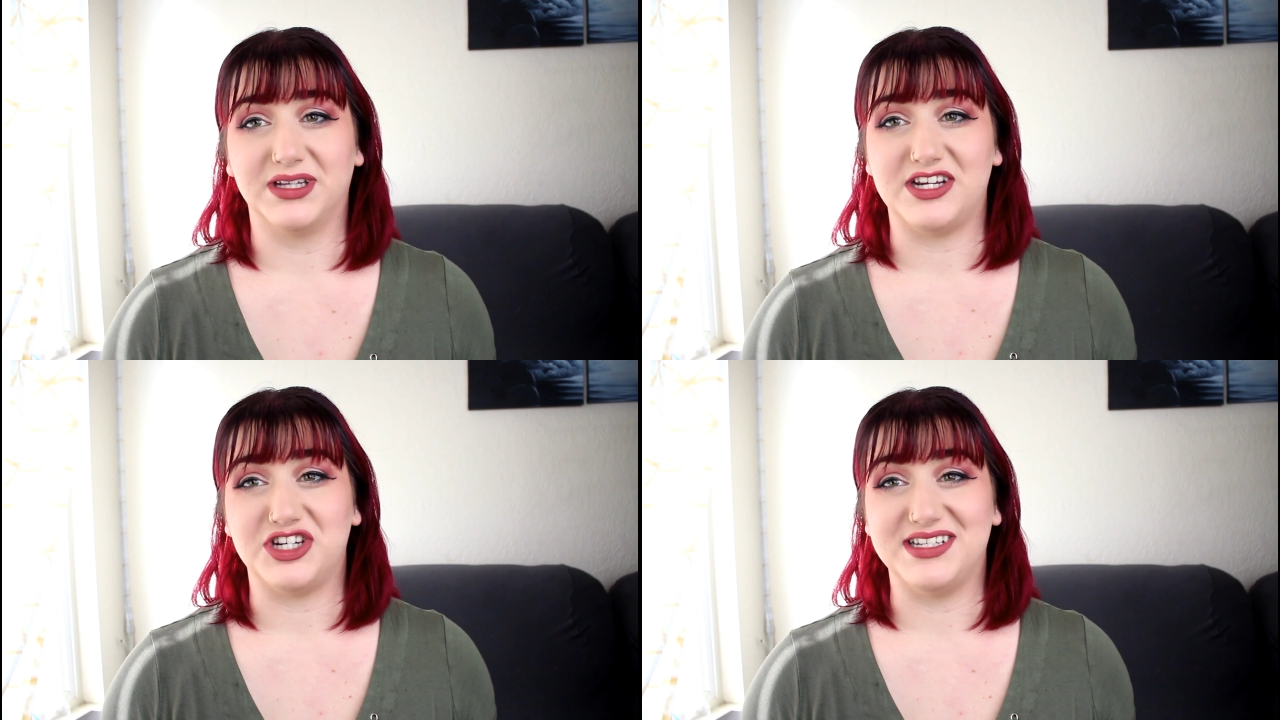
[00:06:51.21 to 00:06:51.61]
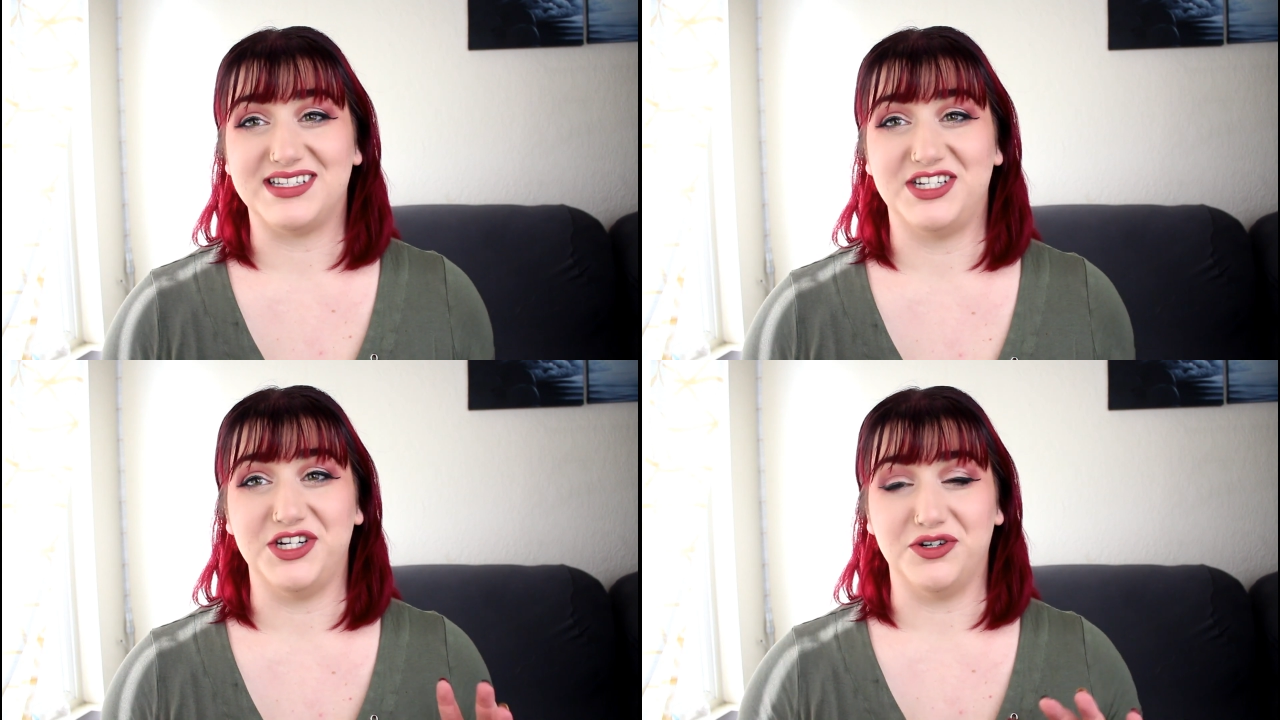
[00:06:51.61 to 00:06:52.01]
leashes
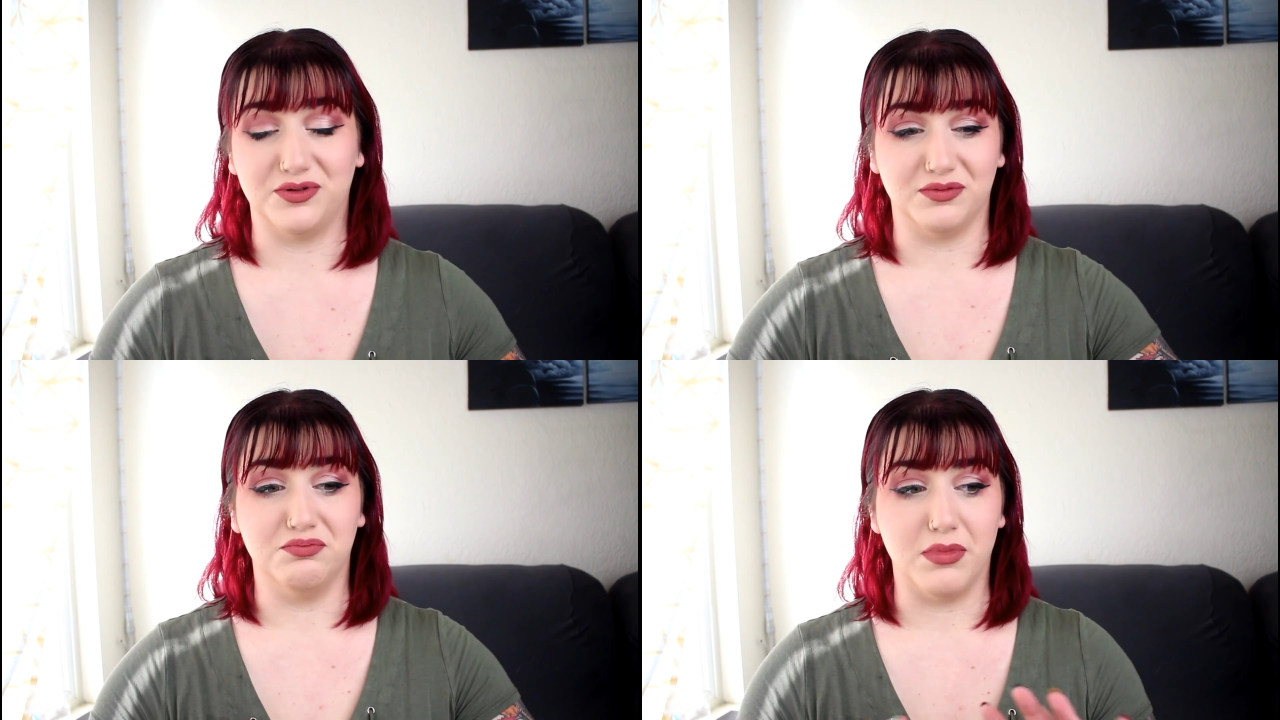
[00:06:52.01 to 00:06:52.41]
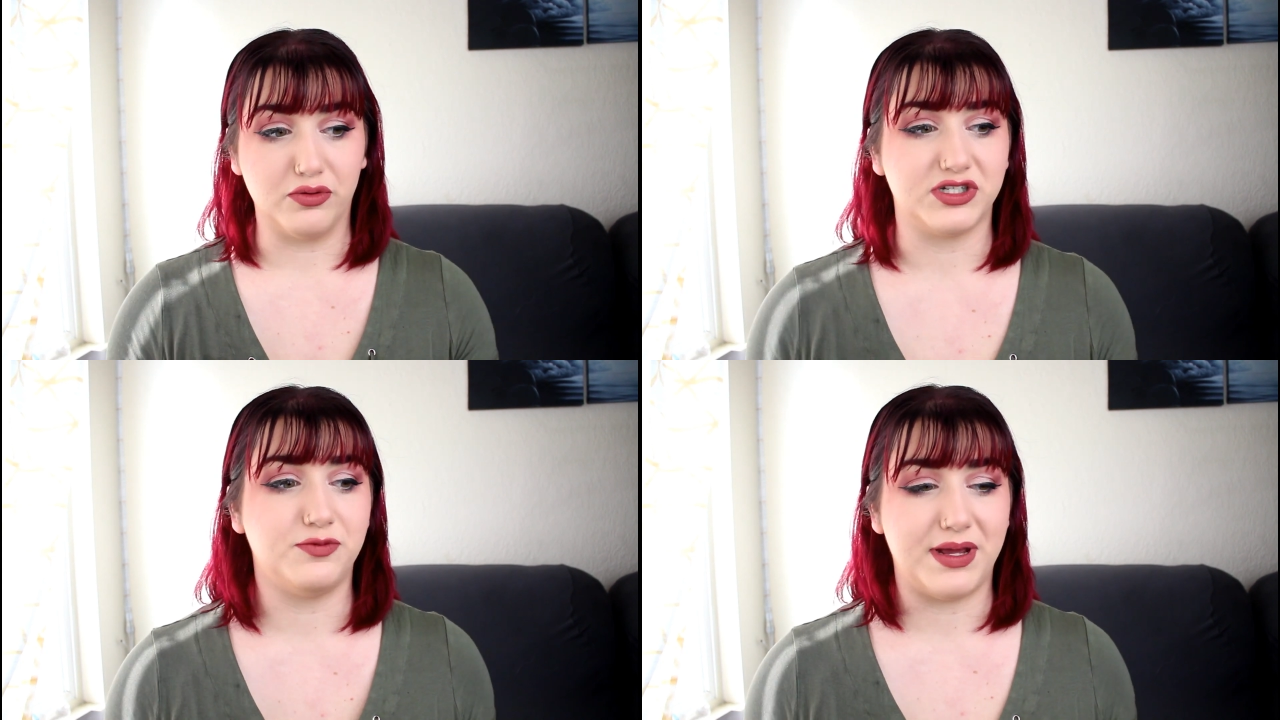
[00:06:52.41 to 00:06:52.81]
to
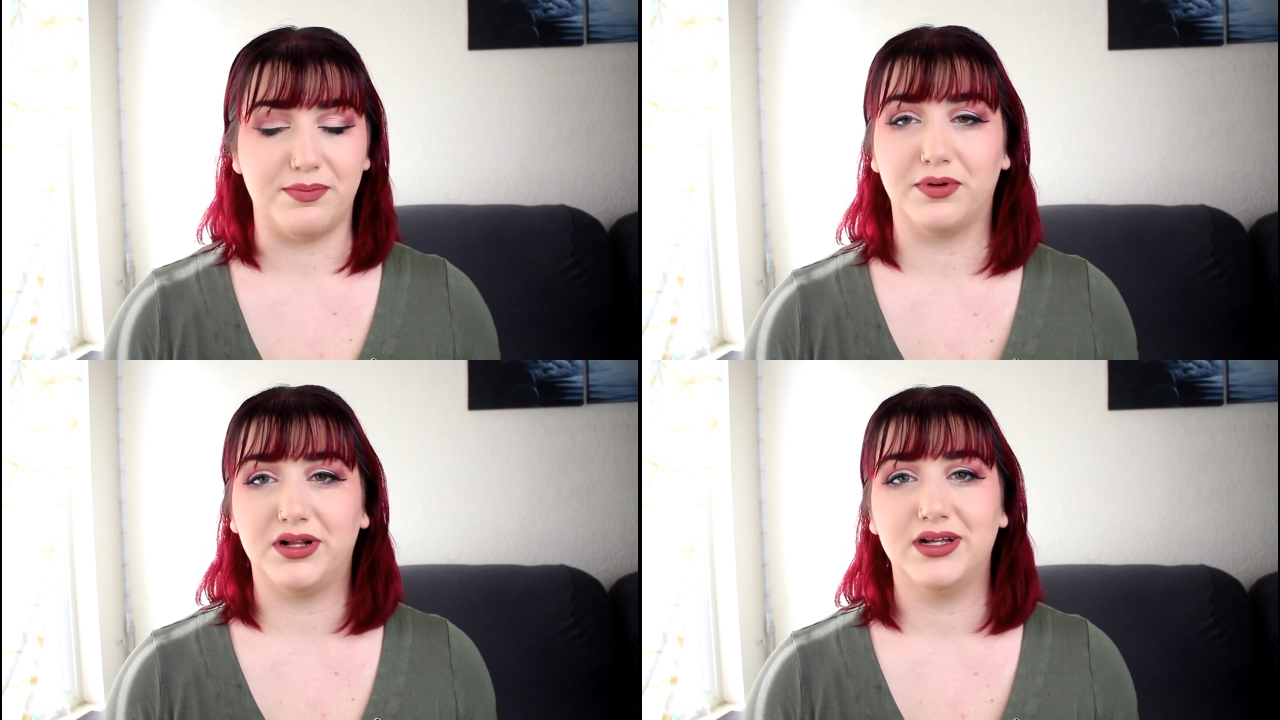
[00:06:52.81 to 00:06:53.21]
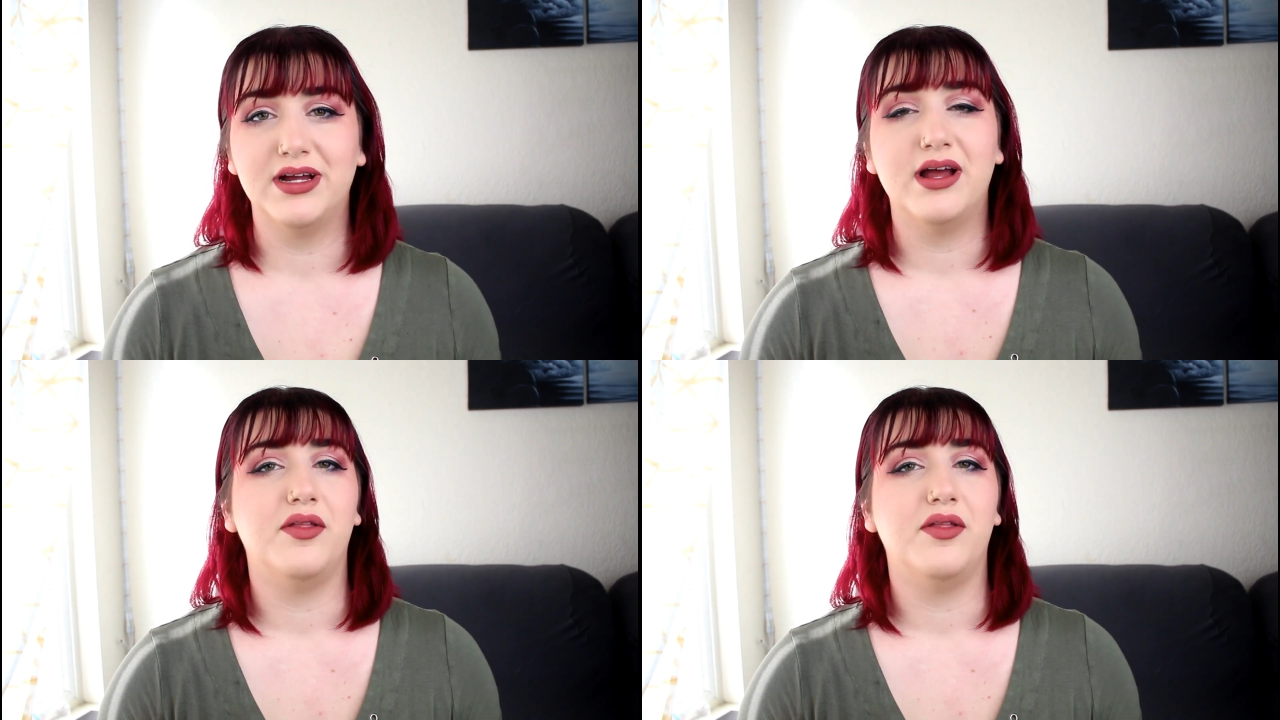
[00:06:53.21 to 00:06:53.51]
most people.